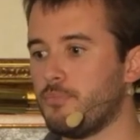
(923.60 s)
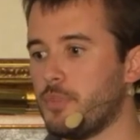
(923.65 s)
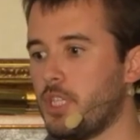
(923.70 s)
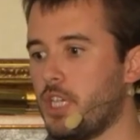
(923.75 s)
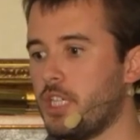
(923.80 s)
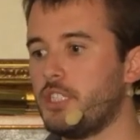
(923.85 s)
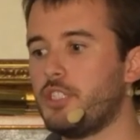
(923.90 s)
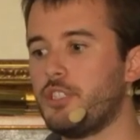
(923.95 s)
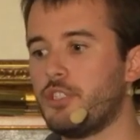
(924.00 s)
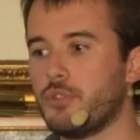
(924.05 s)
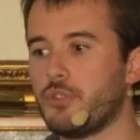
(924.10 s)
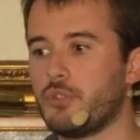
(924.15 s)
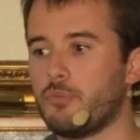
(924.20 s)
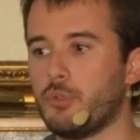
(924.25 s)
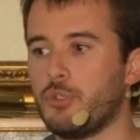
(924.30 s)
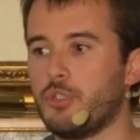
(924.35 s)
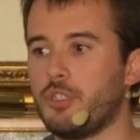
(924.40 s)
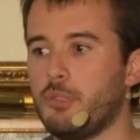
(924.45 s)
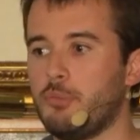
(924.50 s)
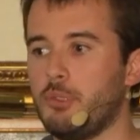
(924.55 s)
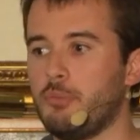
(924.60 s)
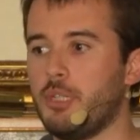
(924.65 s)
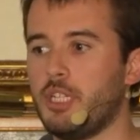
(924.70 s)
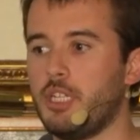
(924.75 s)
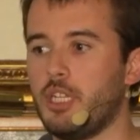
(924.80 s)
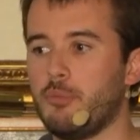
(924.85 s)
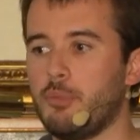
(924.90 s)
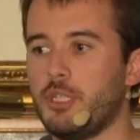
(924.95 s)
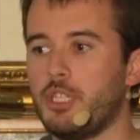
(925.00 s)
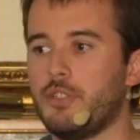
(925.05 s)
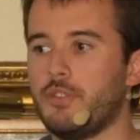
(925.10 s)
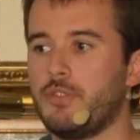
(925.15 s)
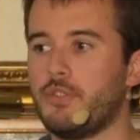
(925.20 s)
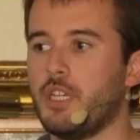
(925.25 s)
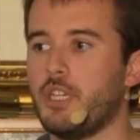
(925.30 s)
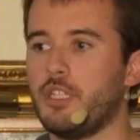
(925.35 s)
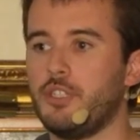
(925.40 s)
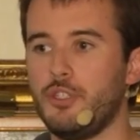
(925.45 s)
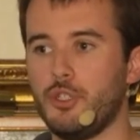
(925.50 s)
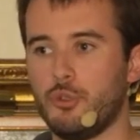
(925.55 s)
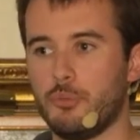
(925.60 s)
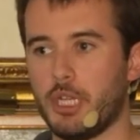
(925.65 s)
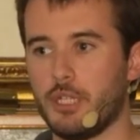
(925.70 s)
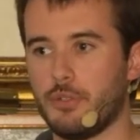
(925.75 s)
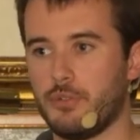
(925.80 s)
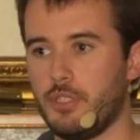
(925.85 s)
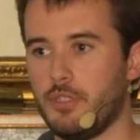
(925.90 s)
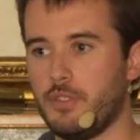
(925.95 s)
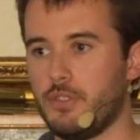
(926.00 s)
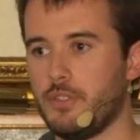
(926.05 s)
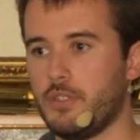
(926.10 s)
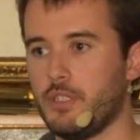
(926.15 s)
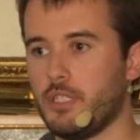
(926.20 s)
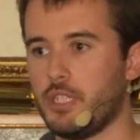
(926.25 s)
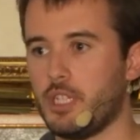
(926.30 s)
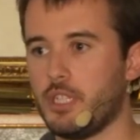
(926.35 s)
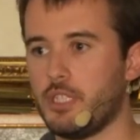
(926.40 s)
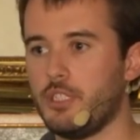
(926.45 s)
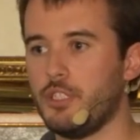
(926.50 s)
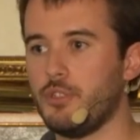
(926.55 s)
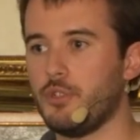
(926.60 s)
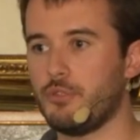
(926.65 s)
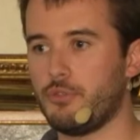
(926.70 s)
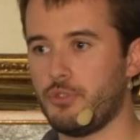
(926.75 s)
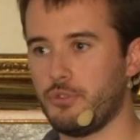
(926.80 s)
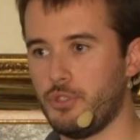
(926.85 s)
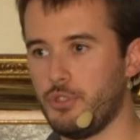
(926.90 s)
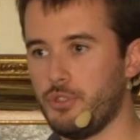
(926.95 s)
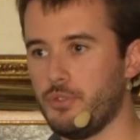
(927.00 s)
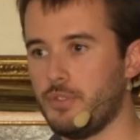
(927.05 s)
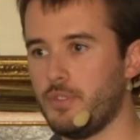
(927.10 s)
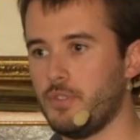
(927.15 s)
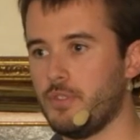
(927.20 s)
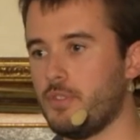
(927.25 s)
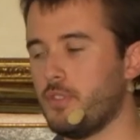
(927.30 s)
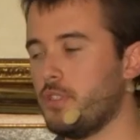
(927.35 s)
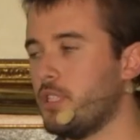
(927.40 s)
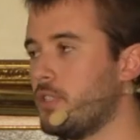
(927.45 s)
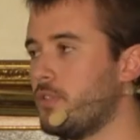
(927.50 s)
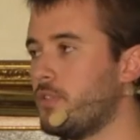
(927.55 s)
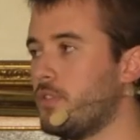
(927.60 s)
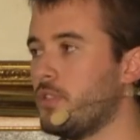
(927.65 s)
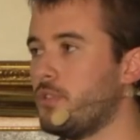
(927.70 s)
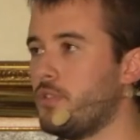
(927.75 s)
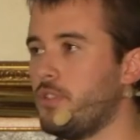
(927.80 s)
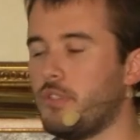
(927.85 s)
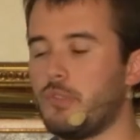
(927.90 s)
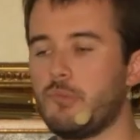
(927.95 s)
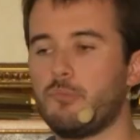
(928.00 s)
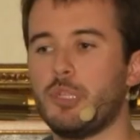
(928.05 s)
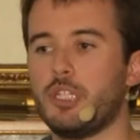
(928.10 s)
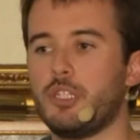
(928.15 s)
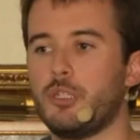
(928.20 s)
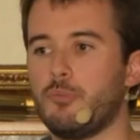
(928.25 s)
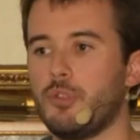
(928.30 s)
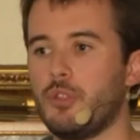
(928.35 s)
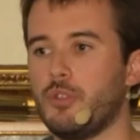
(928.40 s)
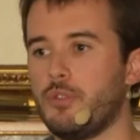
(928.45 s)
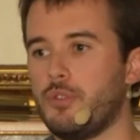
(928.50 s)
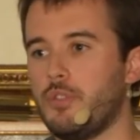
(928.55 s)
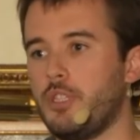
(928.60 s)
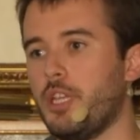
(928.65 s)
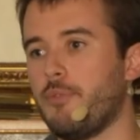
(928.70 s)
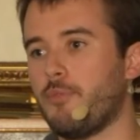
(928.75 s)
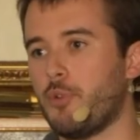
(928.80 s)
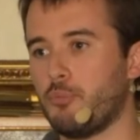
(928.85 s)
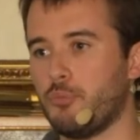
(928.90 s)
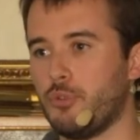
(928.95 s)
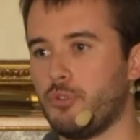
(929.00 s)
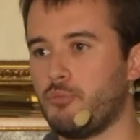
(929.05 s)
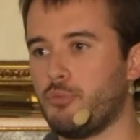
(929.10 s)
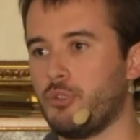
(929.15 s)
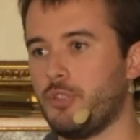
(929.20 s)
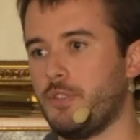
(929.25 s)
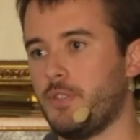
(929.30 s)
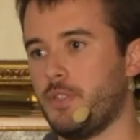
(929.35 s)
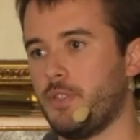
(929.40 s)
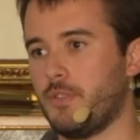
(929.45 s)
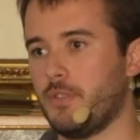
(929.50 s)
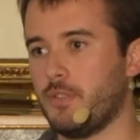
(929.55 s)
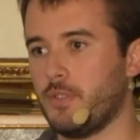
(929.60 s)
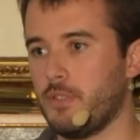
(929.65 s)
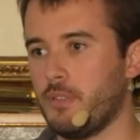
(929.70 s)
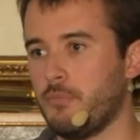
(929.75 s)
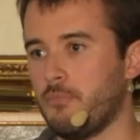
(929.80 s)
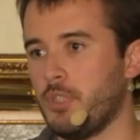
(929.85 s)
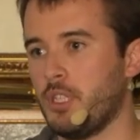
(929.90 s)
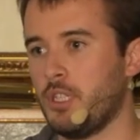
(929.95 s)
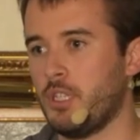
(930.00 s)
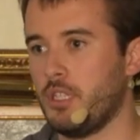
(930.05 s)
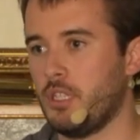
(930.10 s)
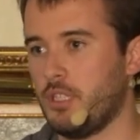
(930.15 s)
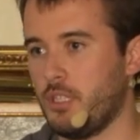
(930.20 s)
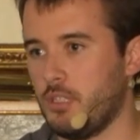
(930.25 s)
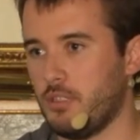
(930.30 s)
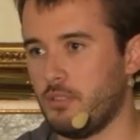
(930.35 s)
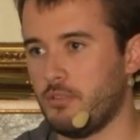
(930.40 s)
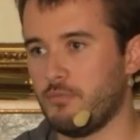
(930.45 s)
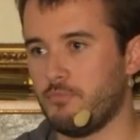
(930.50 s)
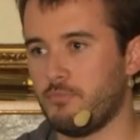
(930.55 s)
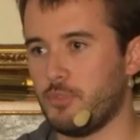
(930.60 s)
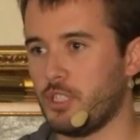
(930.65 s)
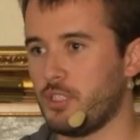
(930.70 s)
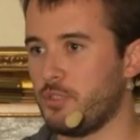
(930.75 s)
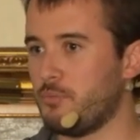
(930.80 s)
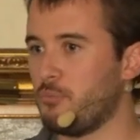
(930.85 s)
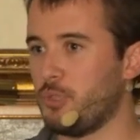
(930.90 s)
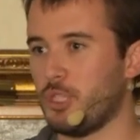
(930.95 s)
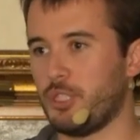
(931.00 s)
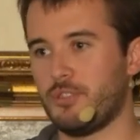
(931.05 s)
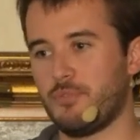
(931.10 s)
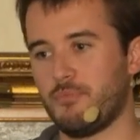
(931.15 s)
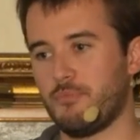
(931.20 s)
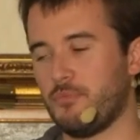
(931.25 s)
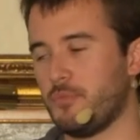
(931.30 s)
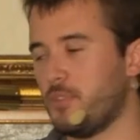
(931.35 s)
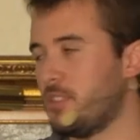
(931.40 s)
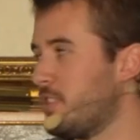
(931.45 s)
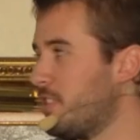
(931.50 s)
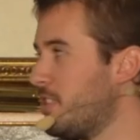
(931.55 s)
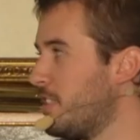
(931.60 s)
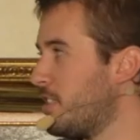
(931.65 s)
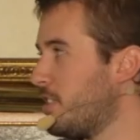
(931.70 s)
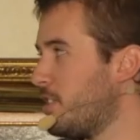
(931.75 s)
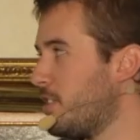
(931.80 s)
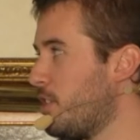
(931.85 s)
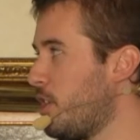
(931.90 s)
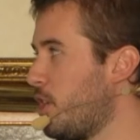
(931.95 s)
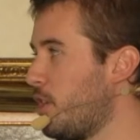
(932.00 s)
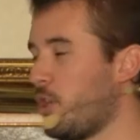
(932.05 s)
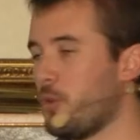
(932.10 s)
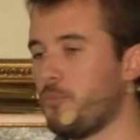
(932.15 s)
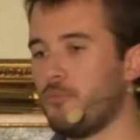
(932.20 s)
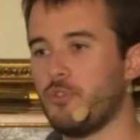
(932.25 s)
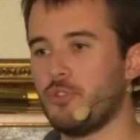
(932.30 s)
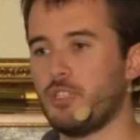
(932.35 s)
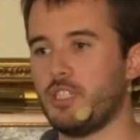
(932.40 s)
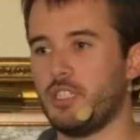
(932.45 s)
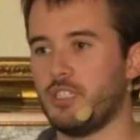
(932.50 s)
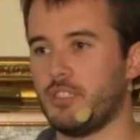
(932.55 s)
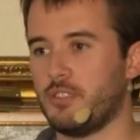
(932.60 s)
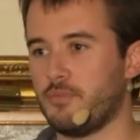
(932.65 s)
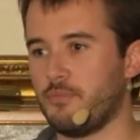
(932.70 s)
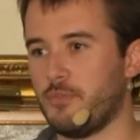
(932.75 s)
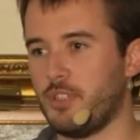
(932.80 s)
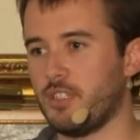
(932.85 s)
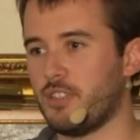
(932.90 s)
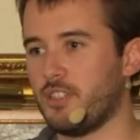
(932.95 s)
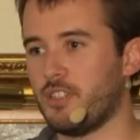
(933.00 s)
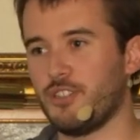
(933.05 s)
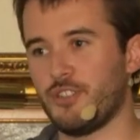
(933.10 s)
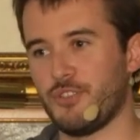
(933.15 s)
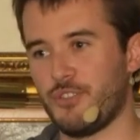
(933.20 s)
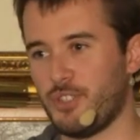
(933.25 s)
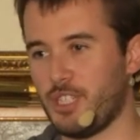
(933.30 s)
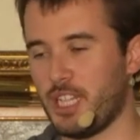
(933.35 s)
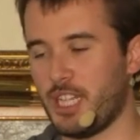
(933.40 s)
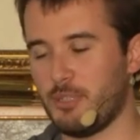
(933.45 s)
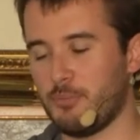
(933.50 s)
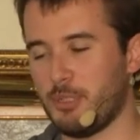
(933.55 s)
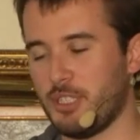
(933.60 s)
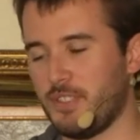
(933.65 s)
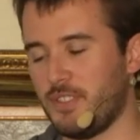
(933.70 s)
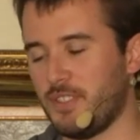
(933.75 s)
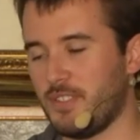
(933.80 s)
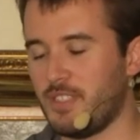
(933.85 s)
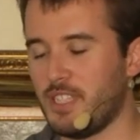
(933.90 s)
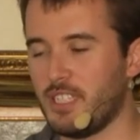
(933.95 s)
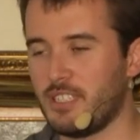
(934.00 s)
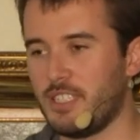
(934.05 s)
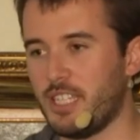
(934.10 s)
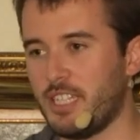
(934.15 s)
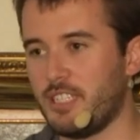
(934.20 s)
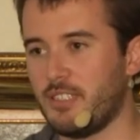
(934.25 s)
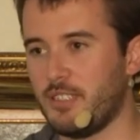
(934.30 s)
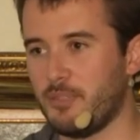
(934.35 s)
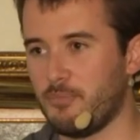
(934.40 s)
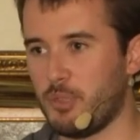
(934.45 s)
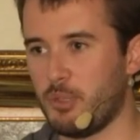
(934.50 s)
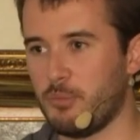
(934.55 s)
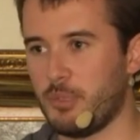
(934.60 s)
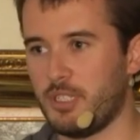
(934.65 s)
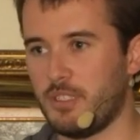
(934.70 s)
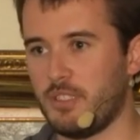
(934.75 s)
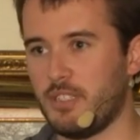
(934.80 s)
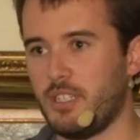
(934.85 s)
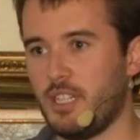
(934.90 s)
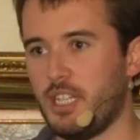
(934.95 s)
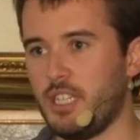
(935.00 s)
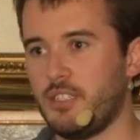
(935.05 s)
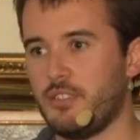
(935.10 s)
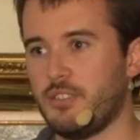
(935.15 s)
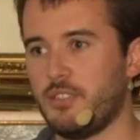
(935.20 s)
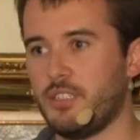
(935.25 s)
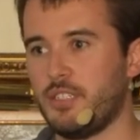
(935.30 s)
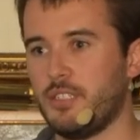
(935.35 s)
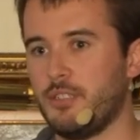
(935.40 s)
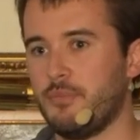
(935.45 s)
I chose MongoDB mainly because I knew about it and I knew how to use it, and so this sped up the development process. But hopefully, there are other databases that get implemented later.